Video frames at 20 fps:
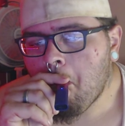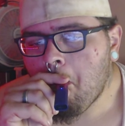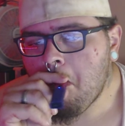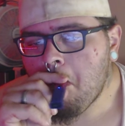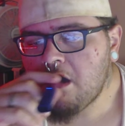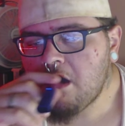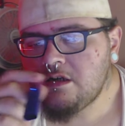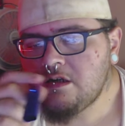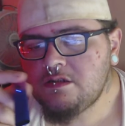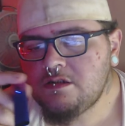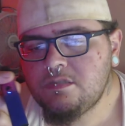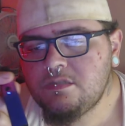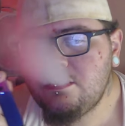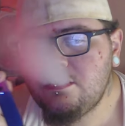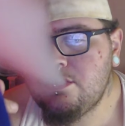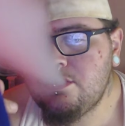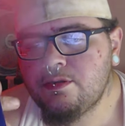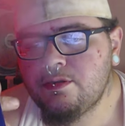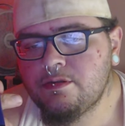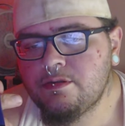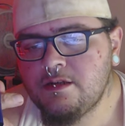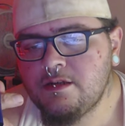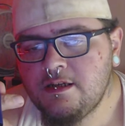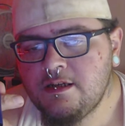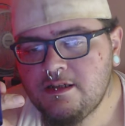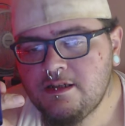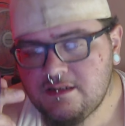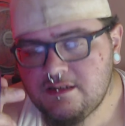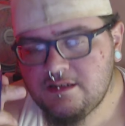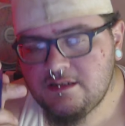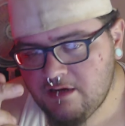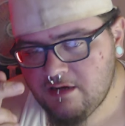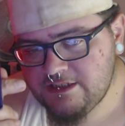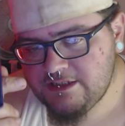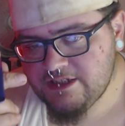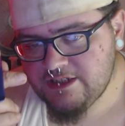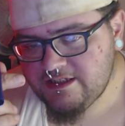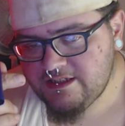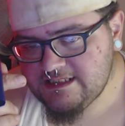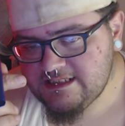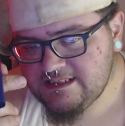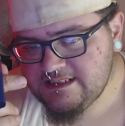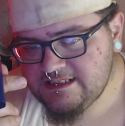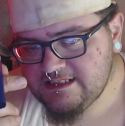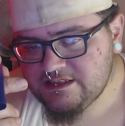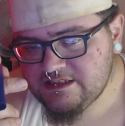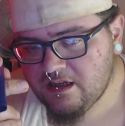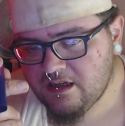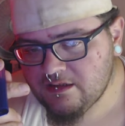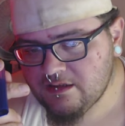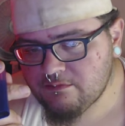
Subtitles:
And mind you, I could have snitched on him all day long.